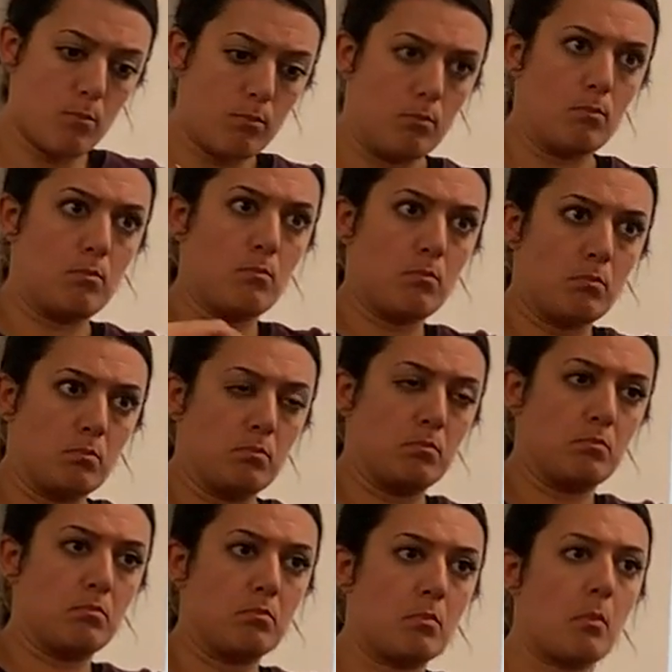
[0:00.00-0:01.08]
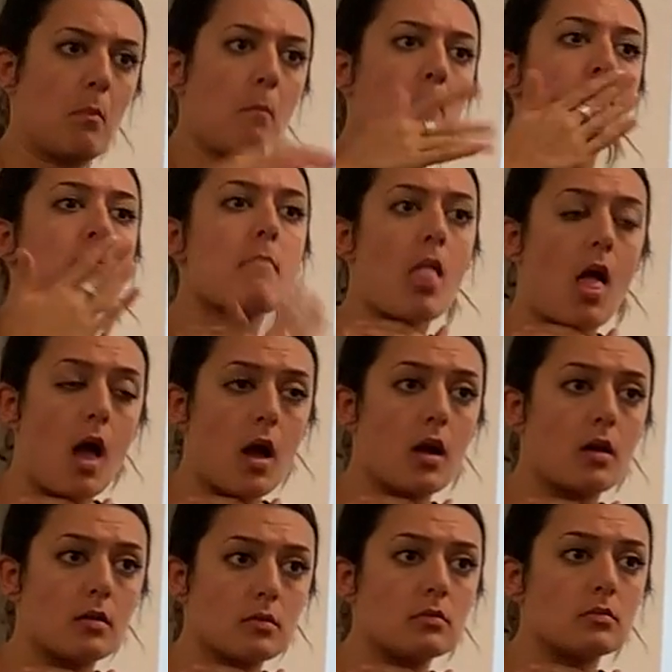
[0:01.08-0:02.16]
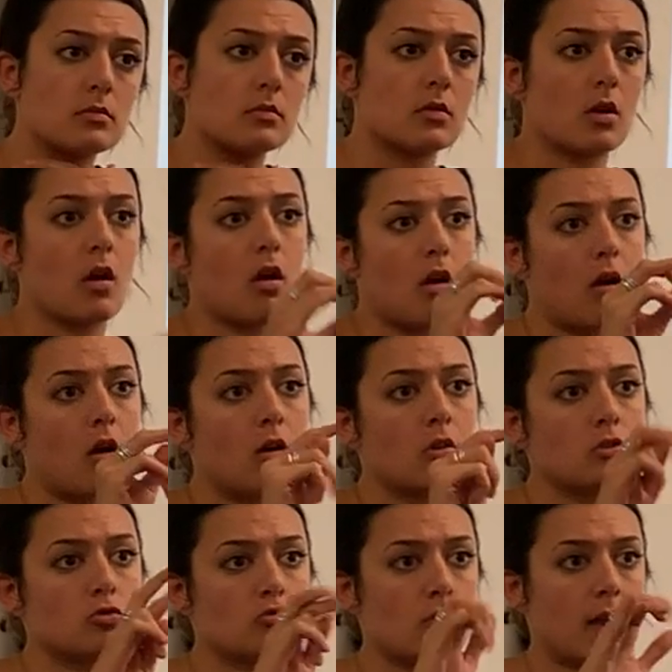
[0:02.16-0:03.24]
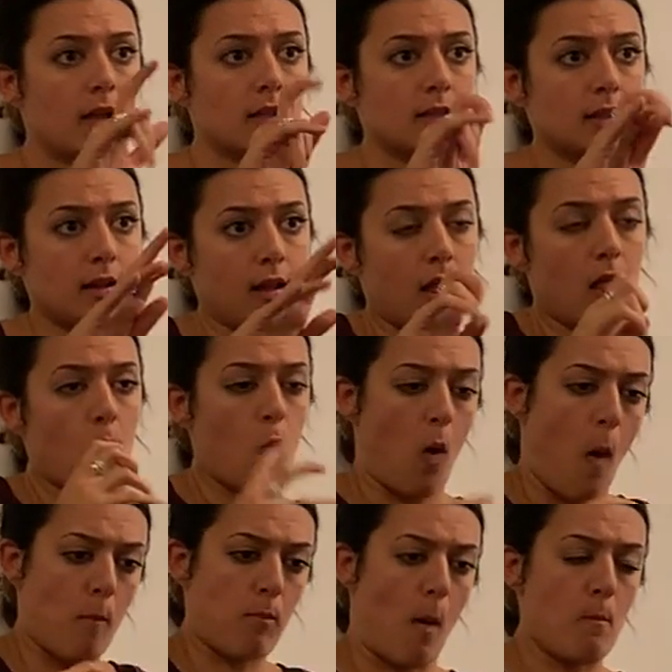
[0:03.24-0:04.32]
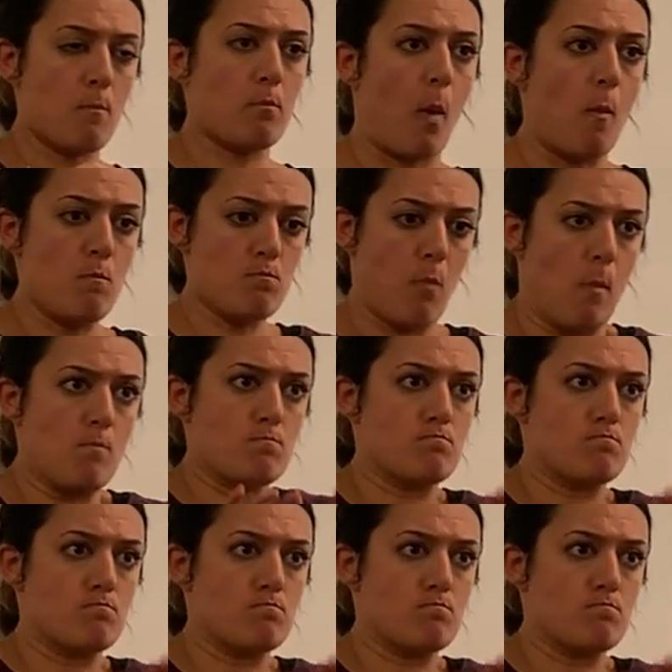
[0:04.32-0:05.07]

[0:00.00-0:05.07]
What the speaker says: Contractile cardiac muscle is what pumps. That's what generates the force.